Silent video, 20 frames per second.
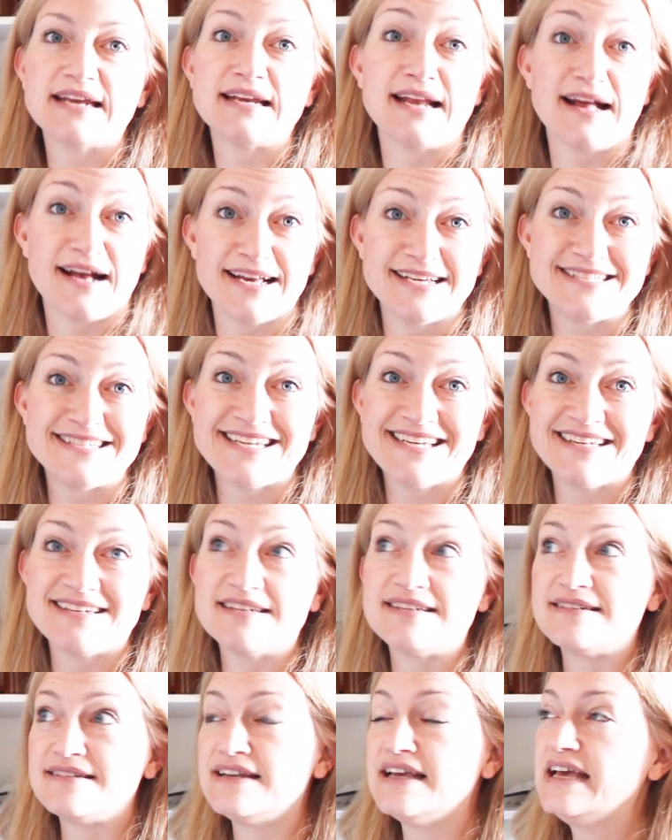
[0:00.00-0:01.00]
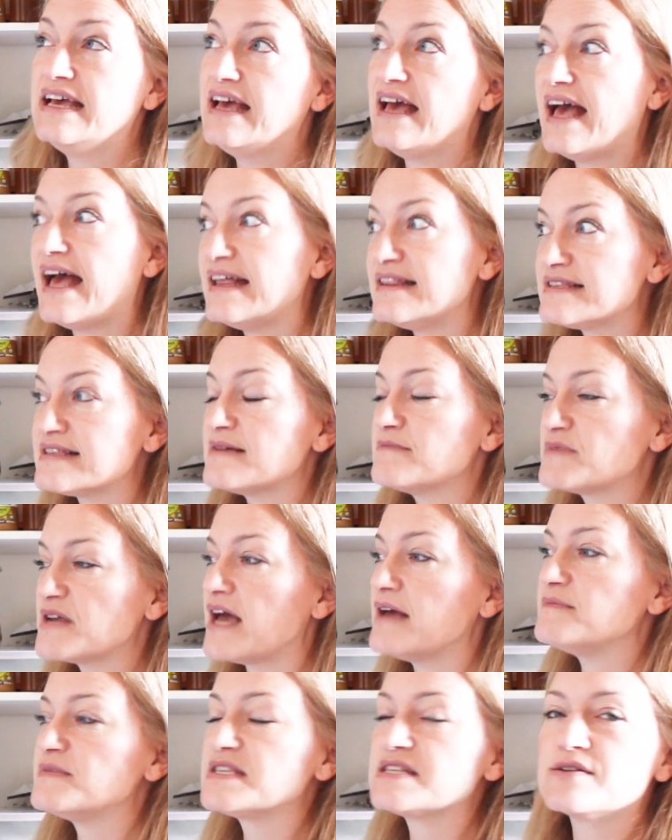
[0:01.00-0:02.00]
and I did, and
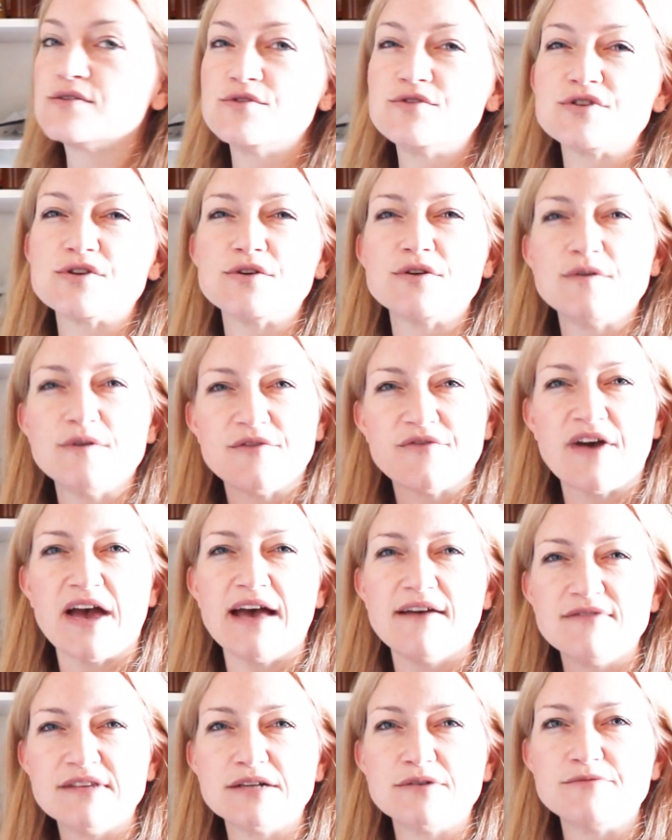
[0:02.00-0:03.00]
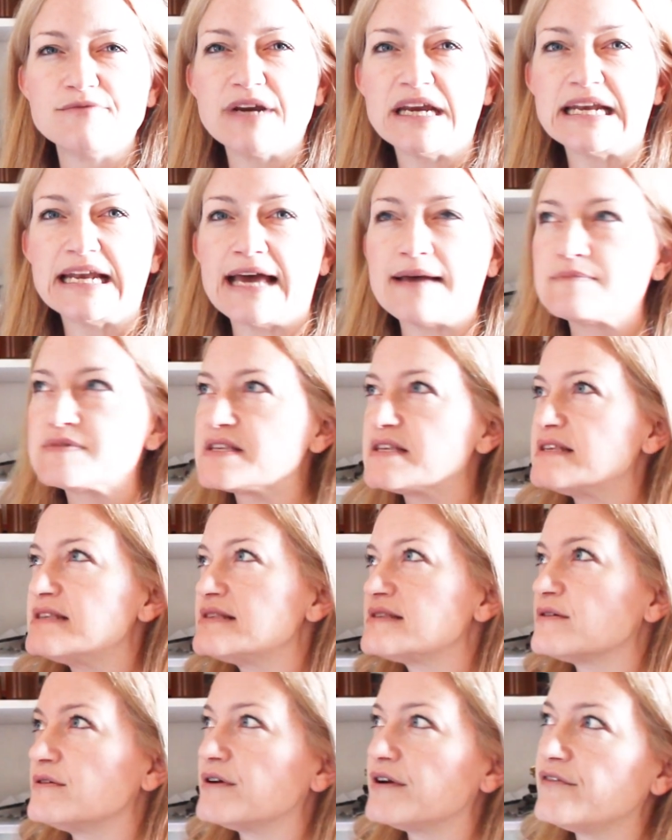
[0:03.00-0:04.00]
sometimes still do if I have little
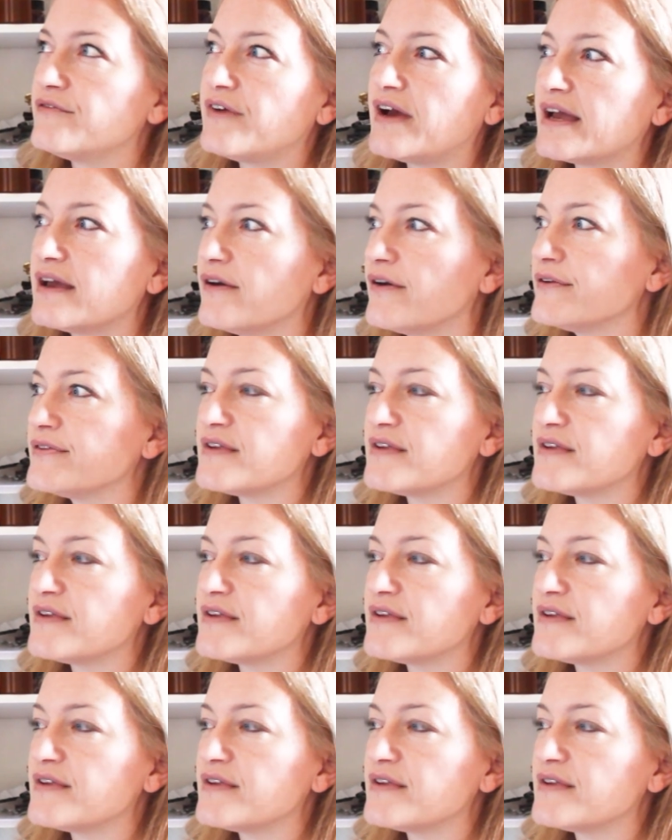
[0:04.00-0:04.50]
relapses or if I go